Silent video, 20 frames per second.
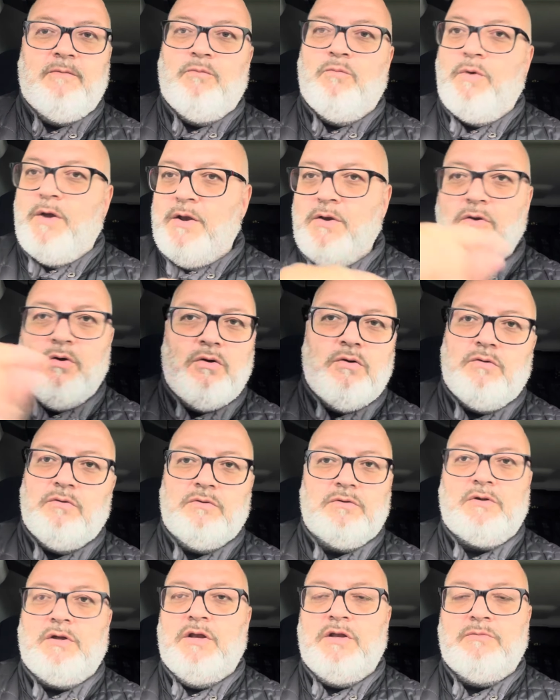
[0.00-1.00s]
We're not
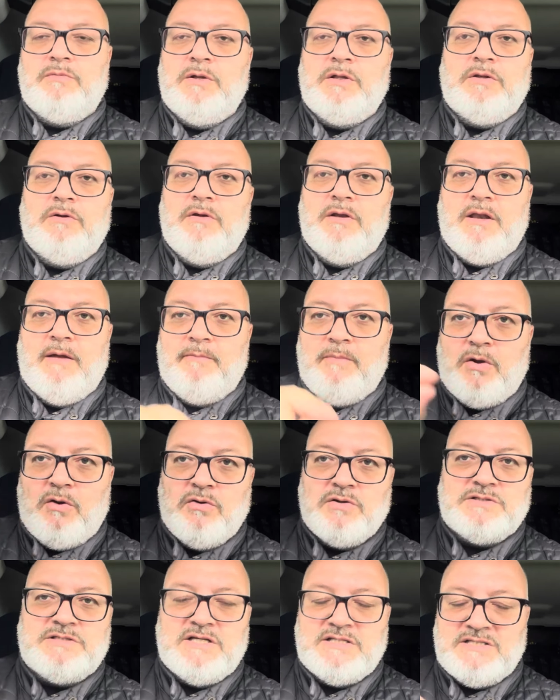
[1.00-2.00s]
going to be doing that
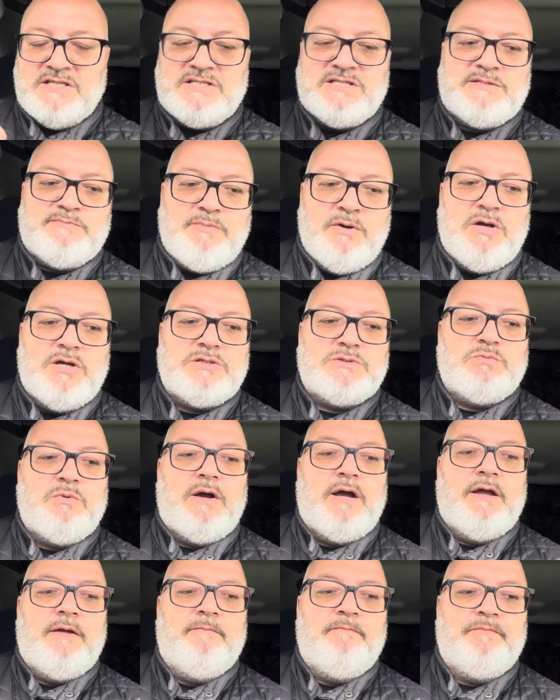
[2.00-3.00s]
because there's a Spurs
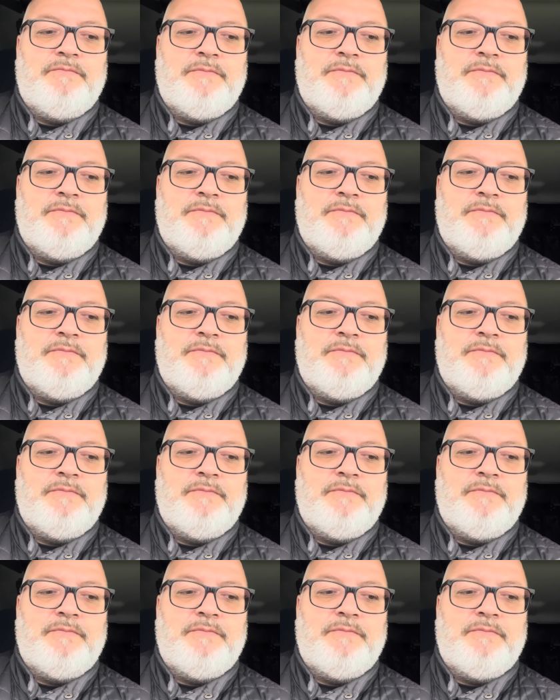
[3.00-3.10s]
way.